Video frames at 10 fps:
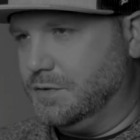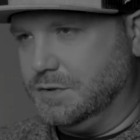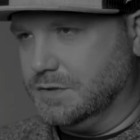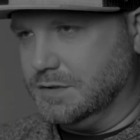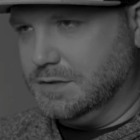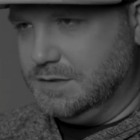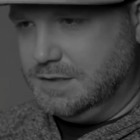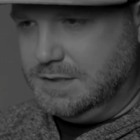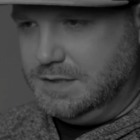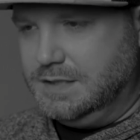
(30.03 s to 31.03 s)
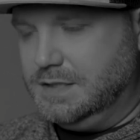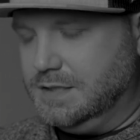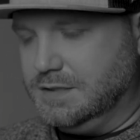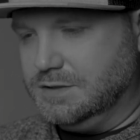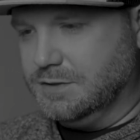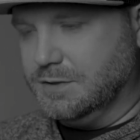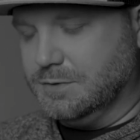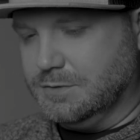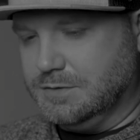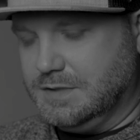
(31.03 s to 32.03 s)
future in
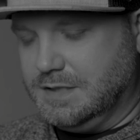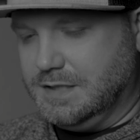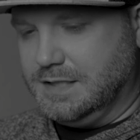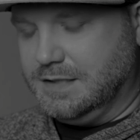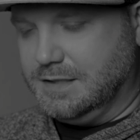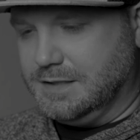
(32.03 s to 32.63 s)
general. And